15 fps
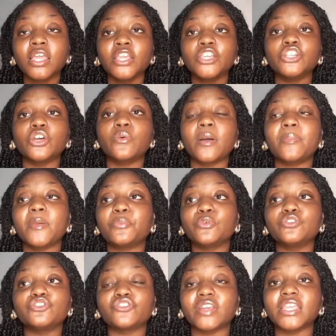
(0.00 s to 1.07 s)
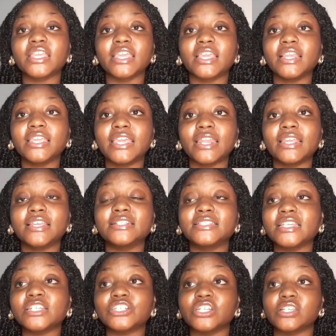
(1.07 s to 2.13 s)
you know where people were drinking and getting
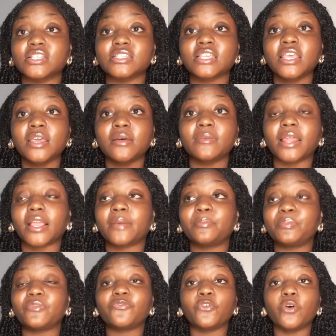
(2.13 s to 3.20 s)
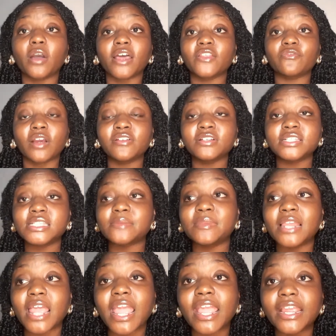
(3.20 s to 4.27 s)
addictions like before around a
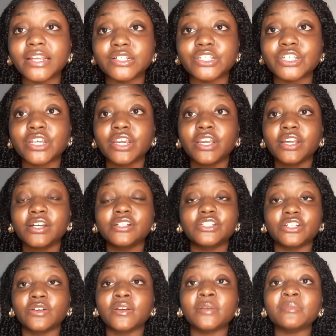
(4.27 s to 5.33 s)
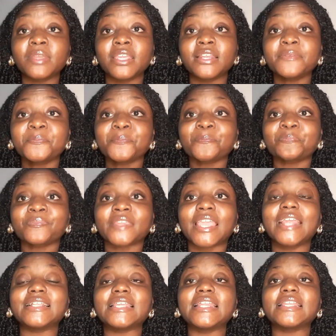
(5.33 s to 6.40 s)
similar age do you know what I mean?
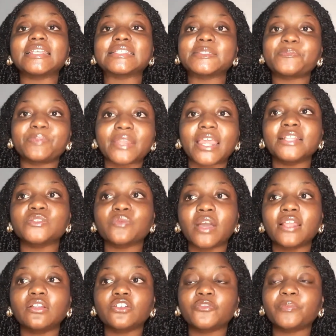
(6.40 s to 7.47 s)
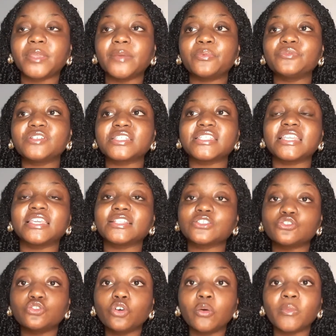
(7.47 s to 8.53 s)
It, it explains why a lot of people just think
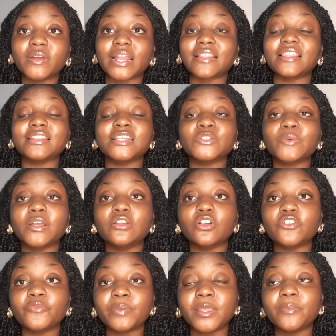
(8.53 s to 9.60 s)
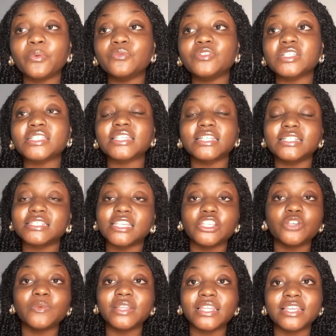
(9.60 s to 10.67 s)
it's normal. And I think that's why a lot of people just
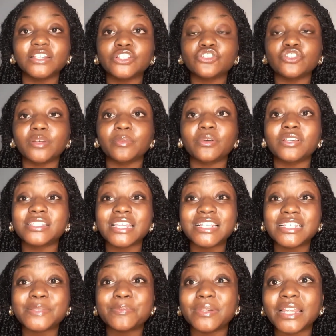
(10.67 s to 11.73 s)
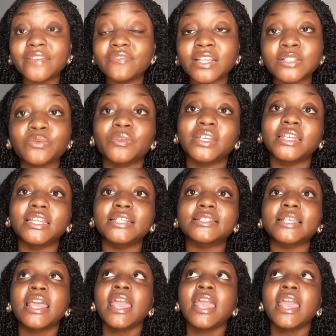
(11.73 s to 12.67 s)
continue in the industry because they just believe that's what it is.